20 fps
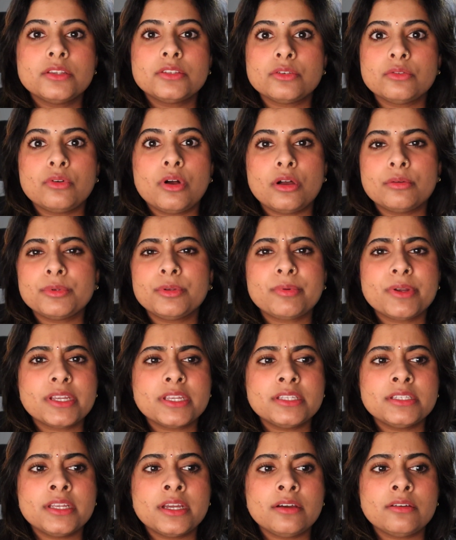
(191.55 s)
So I'll be
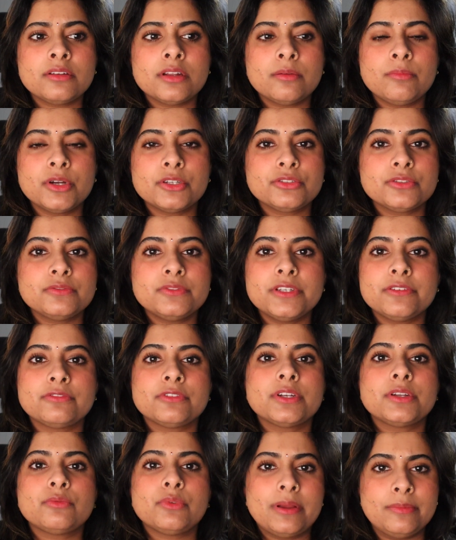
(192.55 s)
breaking down a bunch of
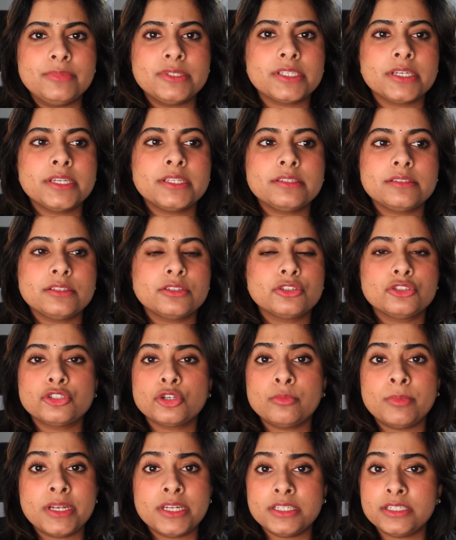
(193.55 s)
different websites. There's
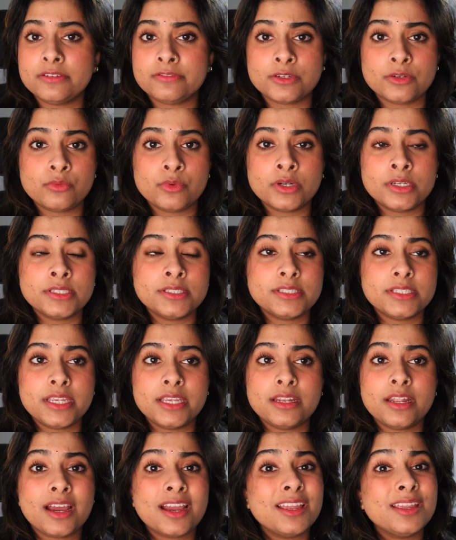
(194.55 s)
so many different ones,
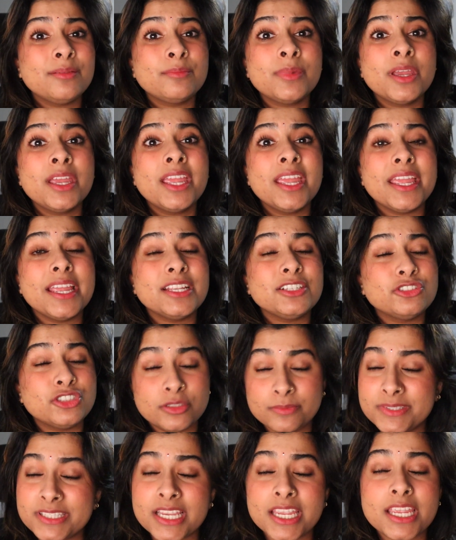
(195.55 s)
and I am a
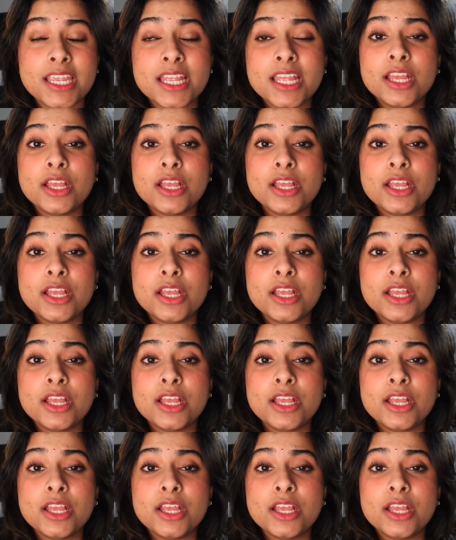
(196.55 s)
cheapskate.